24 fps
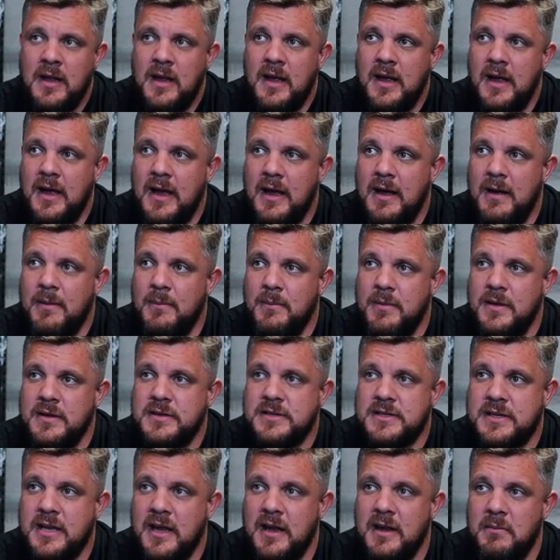
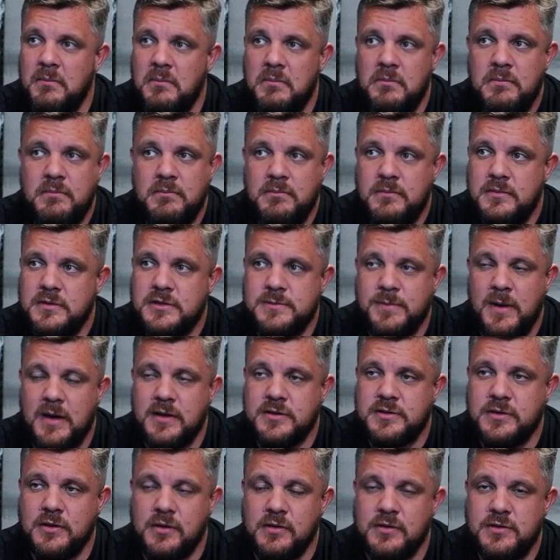This time,
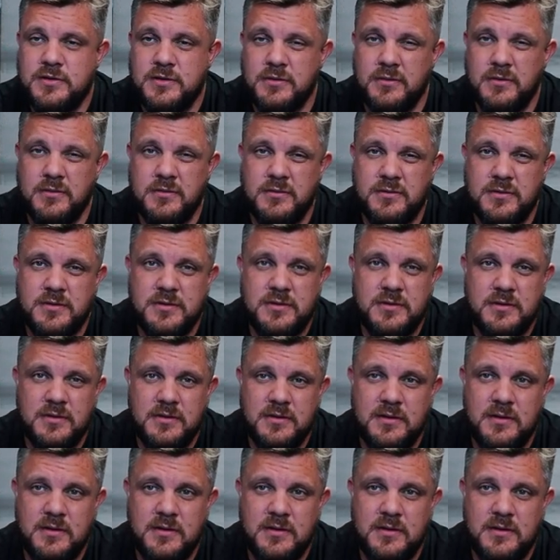smashed all the Stones.